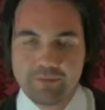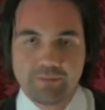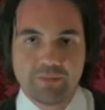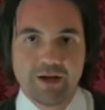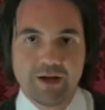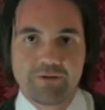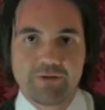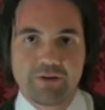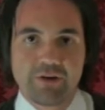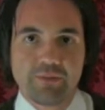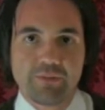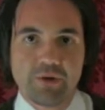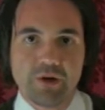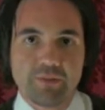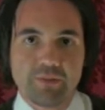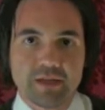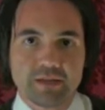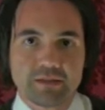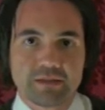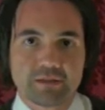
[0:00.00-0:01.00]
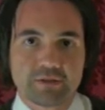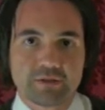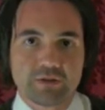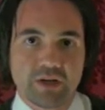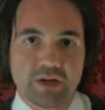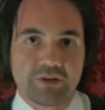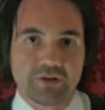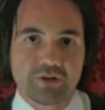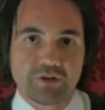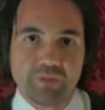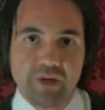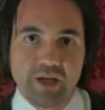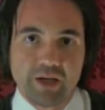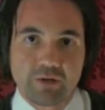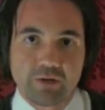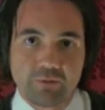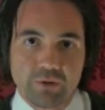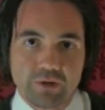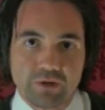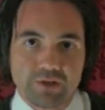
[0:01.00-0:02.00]
my very moment to actually
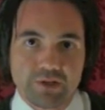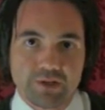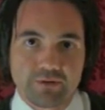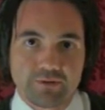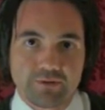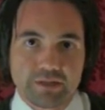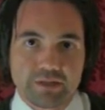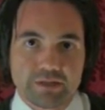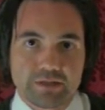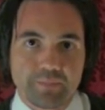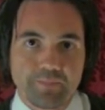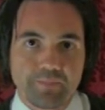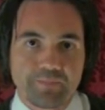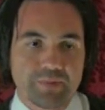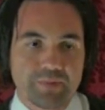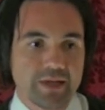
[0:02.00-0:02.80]
make a real difference.